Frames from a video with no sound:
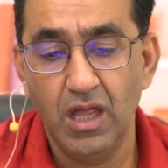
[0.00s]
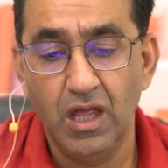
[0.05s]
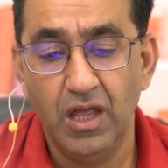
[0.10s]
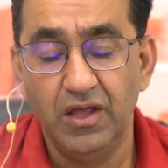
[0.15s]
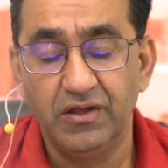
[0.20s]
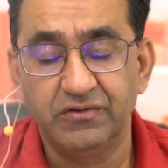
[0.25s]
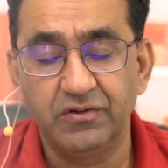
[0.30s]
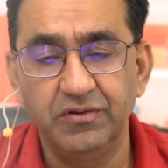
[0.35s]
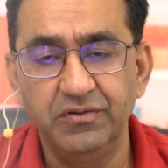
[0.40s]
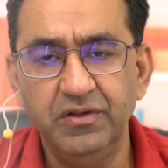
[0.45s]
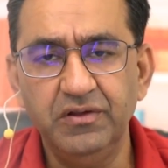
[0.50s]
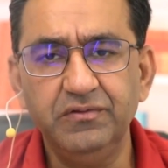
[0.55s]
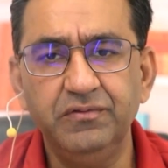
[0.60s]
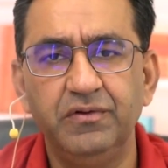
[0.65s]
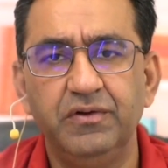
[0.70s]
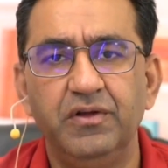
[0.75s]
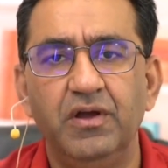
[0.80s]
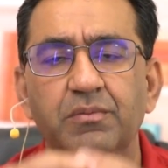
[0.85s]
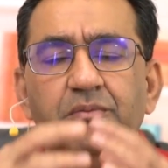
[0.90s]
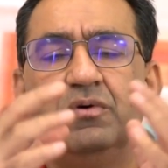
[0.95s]
So in this
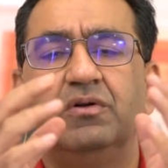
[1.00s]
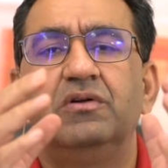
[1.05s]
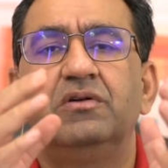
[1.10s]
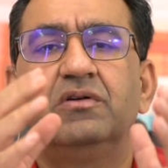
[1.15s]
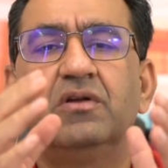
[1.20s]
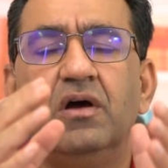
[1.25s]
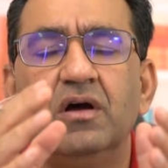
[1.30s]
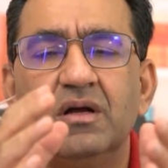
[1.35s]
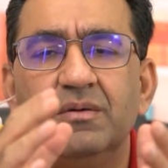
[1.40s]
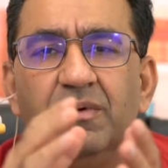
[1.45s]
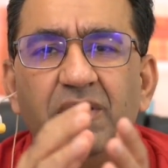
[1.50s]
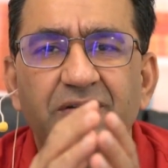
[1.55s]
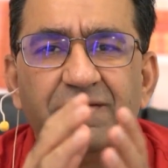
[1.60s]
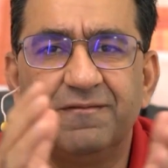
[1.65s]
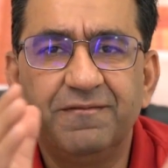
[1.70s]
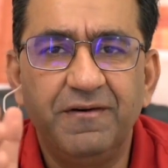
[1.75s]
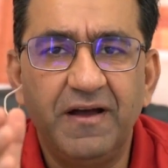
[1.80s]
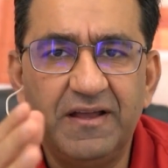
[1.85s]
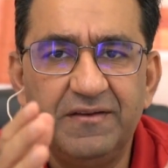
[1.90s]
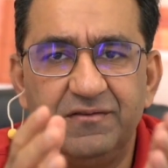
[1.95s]
video, I'm going to talk about
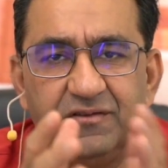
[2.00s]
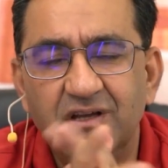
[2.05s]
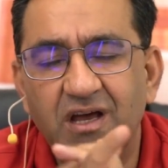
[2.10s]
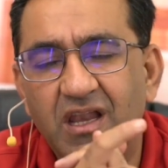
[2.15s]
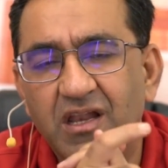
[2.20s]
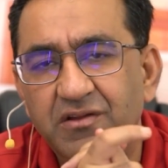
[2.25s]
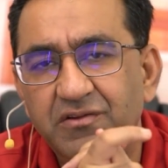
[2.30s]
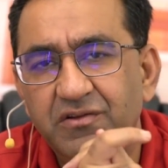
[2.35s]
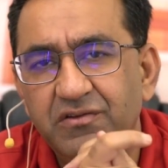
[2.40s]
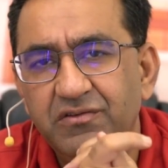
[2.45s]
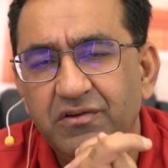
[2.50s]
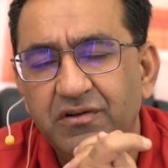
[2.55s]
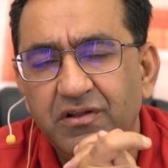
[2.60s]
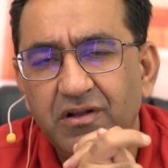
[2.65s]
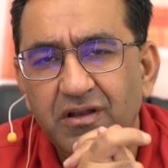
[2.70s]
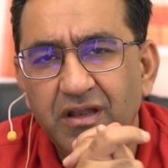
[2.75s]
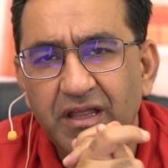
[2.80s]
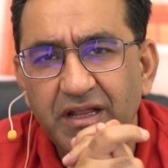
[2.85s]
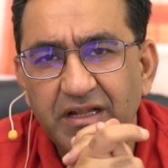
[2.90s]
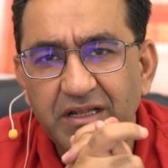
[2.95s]
5 challenges that you're
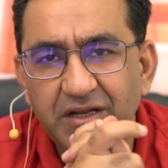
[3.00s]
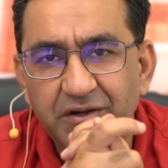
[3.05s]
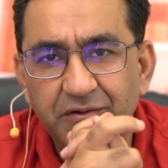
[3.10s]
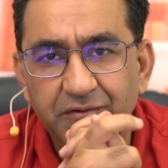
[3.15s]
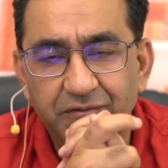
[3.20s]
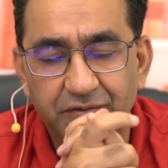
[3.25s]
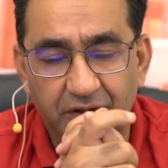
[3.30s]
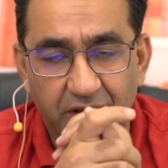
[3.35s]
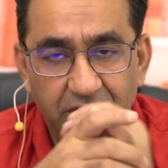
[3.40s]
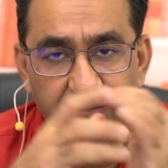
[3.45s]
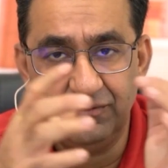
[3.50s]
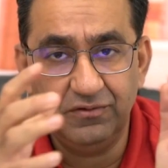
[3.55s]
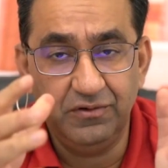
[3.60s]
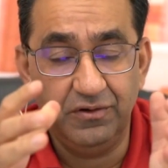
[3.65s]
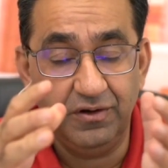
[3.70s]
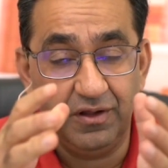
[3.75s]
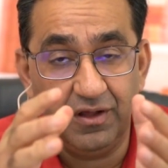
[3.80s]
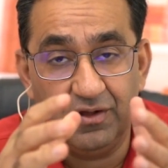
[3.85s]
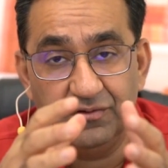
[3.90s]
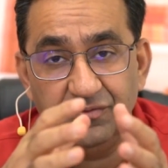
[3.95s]
likely to face
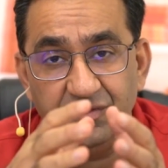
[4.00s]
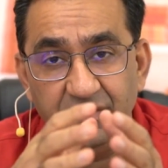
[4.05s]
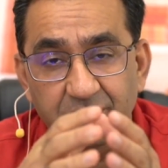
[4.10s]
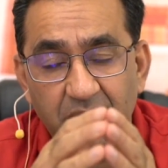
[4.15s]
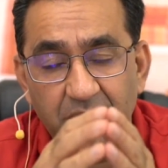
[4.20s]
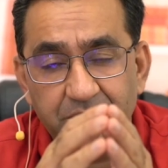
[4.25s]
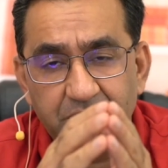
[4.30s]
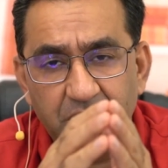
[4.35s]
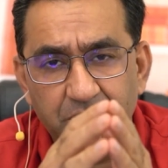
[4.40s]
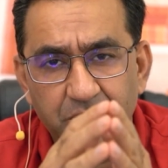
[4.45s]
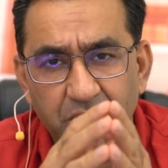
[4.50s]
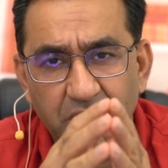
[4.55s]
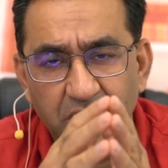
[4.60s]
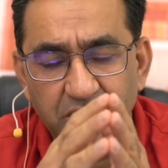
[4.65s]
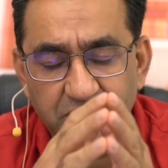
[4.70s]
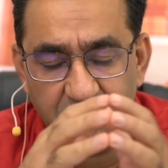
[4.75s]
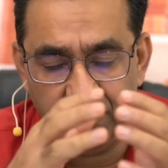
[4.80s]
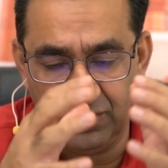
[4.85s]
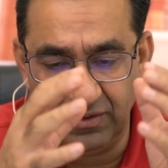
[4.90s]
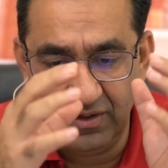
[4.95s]
during your GMAT
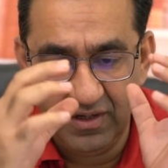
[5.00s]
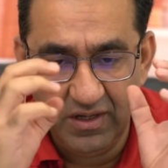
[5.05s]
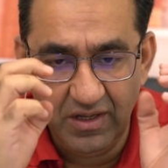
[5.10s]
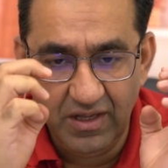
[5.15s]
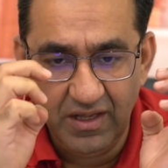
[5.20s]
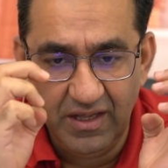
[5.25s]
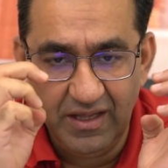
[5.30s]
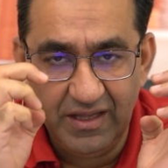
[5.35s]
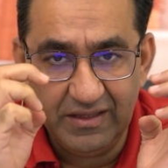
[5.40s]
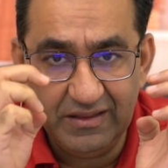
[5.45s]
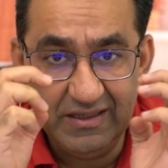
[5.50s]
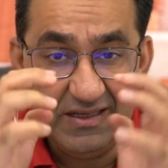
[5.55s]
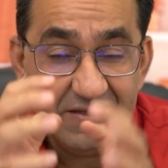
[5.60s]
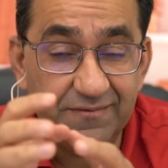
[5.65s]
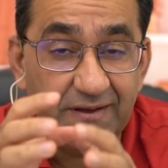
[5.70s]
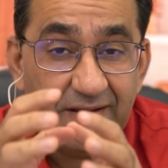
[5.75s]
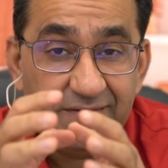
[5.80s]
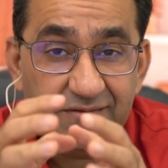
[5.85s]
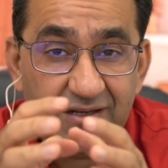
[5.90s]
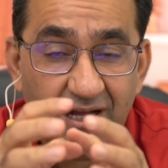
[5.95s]
preparation. These
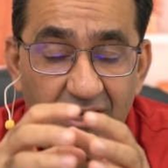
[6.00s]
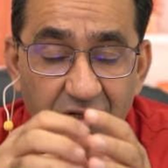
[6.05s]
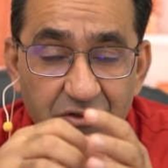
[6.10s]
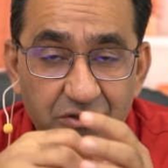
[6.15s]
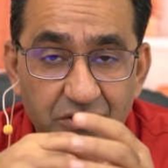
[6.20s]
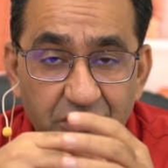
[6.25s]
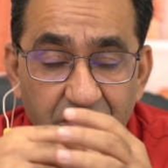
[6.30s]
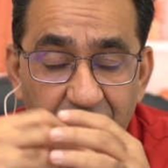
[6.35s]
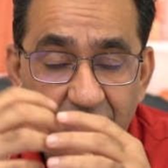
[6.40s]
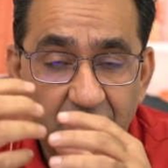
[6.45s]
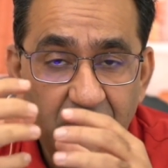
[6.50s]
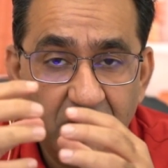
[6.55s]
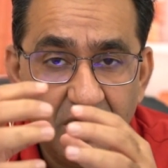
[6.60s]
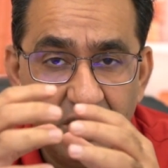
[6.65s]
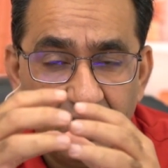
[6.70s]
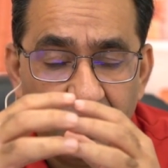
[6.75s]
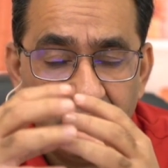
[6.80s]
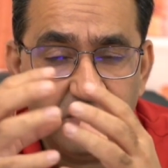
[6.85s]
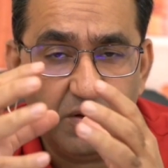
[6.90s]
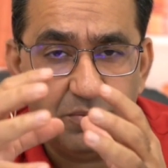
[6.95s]
5 challenges
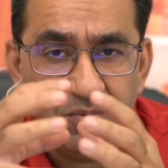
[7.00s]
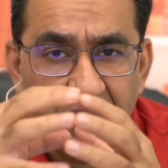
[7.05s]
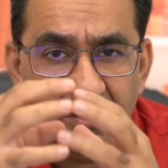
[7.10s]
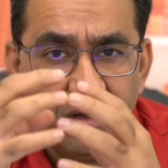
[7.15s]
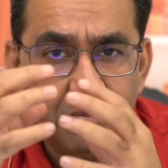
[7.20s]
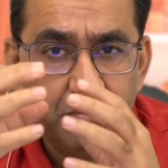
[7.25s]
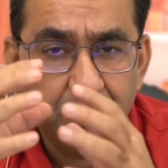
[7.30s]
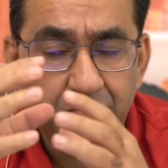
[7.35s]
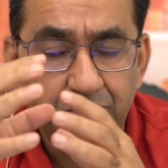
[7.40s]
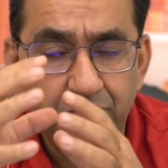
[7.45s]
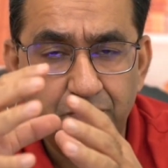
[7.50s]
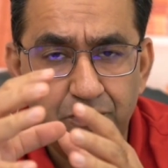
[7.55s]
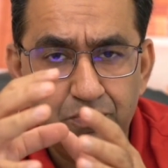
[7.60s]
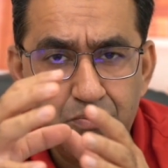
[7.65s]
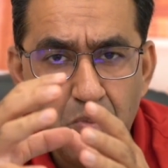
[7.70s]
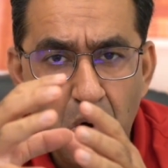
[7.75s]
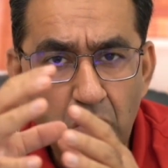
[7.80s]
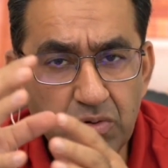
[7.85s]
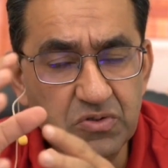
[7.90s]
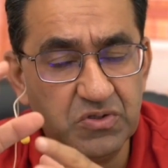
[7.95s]
are something that
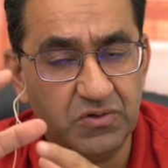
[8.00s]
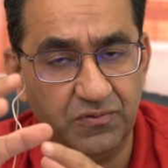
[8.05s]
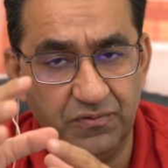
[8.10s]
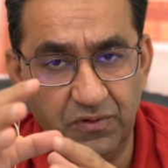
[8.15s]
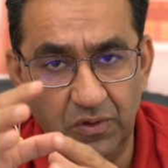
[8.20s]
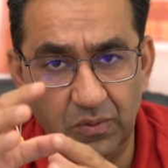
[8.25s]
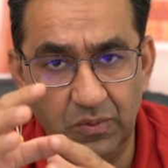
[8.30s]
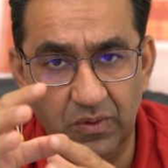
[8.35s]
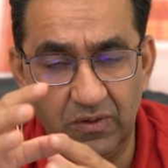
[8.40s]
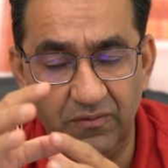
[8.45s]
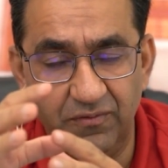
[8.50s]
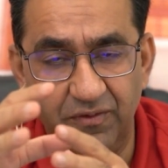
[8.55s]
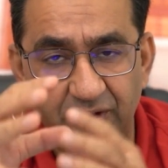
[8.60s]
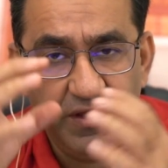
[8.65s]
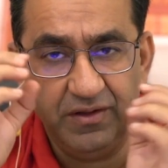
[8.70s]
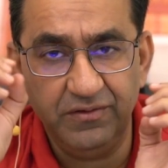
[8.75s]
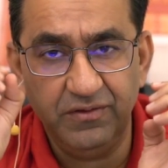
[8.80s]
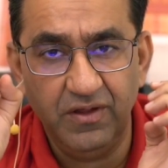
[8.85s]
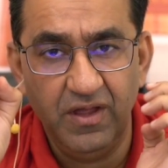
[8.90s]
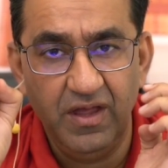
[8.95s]
most of you will
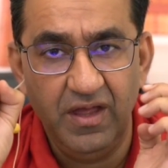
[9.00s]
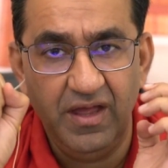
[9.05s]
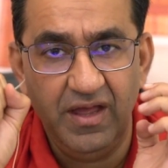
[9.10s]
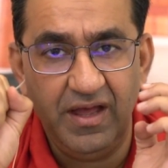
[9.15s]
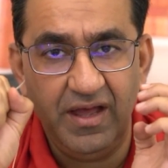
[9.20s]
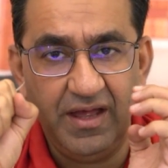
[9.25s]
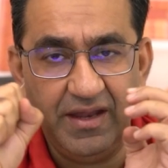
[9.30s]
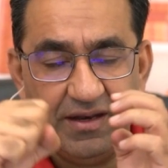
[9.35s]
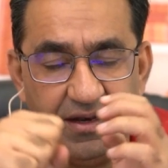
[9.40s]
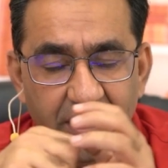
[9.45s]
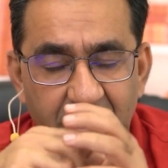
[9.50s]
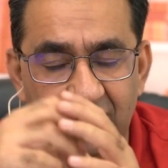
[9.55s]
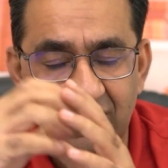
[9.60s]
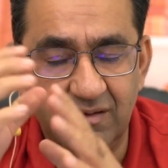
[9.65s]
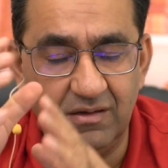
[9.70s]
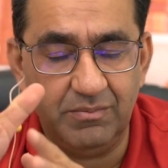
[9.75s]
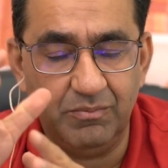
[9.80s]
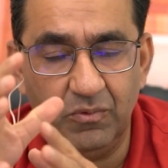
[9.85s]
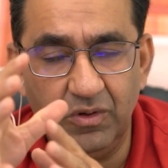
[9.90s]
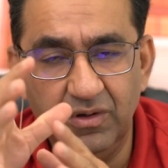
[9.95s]
face, and
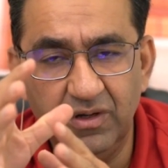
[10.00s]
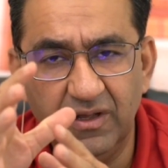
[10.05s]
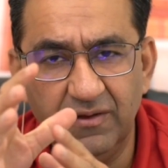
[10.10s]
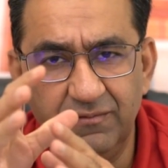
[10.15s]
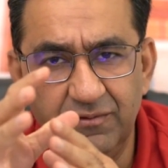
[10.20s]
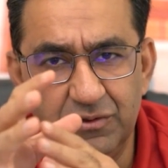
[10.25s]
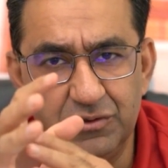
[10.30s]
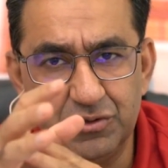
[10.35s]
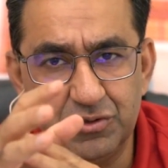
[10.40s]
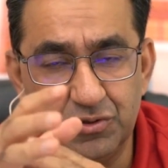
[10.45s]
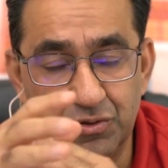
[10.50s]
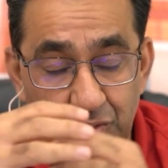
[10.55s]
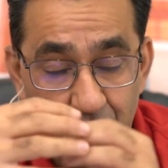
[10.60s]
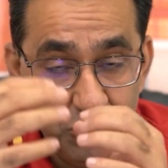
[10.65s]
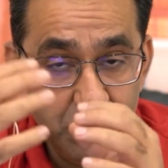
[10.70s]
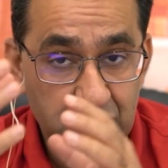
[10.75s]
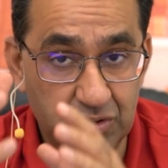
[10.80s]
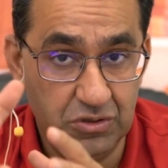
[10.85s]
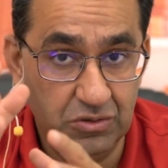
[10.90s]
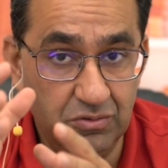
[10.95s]
I'm going to give you
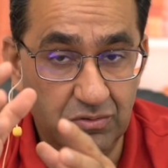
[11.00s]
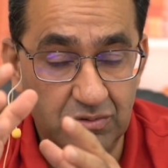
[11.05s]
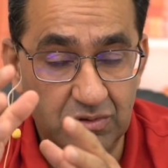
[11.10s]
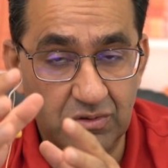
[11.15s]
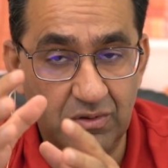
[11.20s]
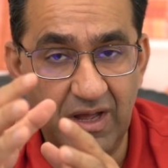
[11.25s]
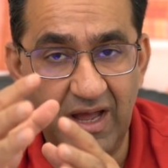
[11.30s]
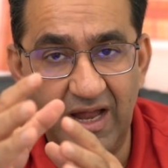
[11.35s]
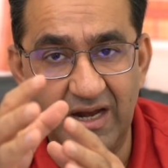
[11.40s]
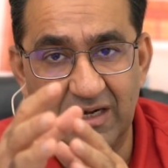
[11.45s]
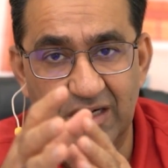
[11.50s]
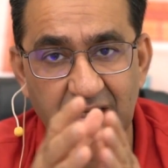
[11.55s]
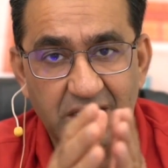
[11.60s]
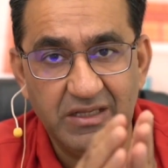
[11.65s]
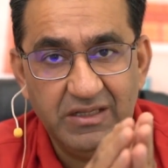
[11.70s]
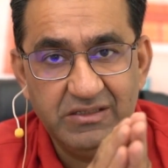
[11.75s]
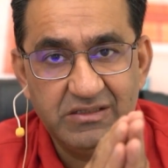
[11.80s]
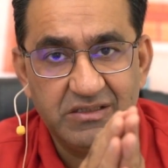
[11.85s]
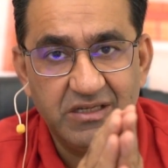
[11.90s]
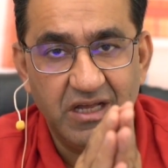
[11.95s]
tools to handle
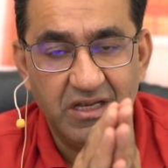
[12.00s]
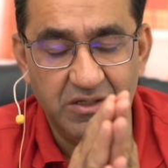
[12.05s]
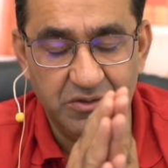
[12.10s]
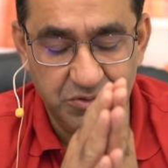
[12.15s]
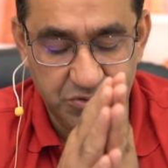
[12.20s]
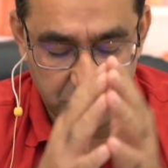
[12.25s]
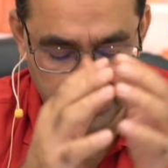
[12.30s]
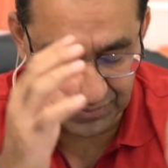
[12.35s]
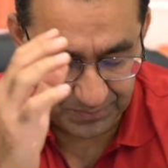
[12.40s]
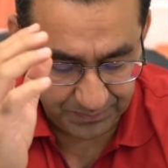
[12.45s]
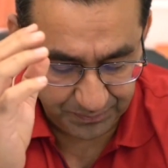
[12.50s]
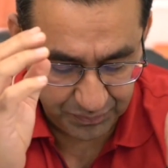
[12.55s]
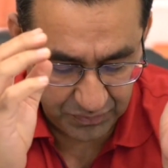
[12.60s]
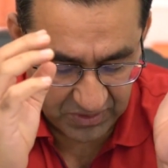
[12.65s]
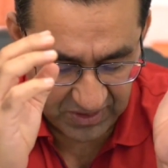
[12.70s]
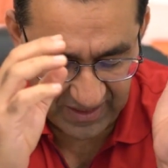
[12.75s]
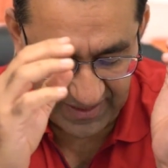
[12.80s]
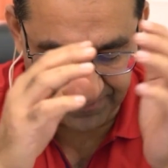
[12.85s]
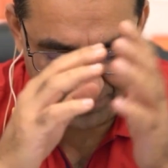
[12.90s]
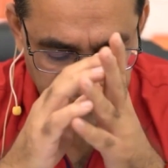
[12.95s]
these challenges.
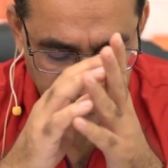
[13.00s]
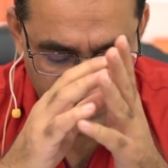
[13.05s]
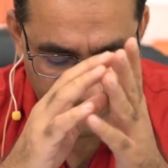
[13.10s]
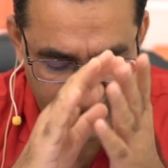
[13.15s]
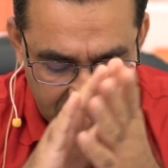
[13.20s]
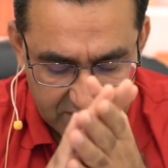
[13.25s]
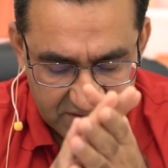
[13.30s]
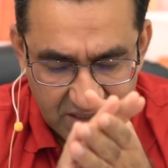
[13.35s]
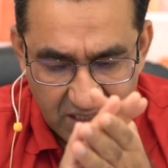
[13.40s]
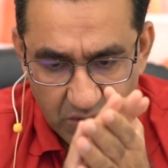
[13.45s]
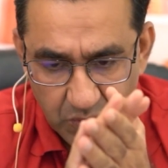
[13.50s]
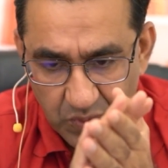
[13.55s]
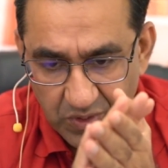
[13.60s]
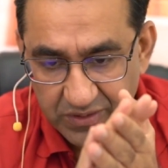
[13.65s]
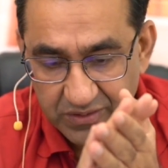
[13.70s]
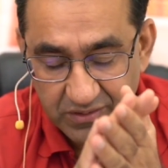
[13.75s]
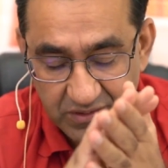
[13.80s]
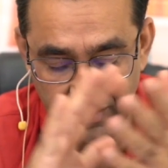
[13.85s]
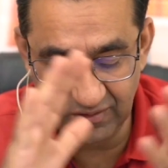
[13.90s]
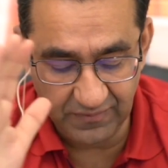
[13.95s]
Okay, let's start
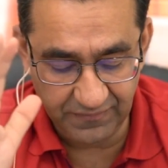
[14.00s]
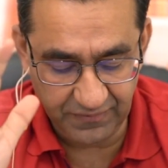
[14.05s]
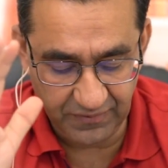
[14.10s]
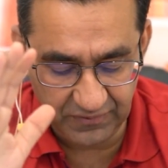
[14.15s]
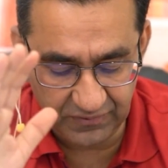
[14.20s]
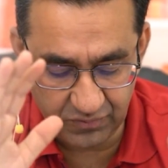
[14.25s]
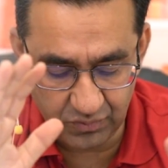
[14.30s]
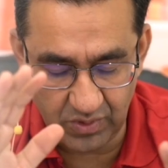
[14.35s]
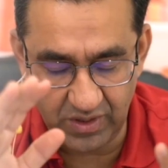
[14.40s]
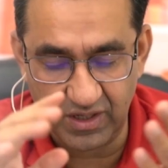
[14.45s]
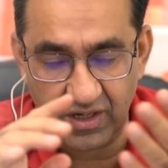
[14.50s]
with the first one.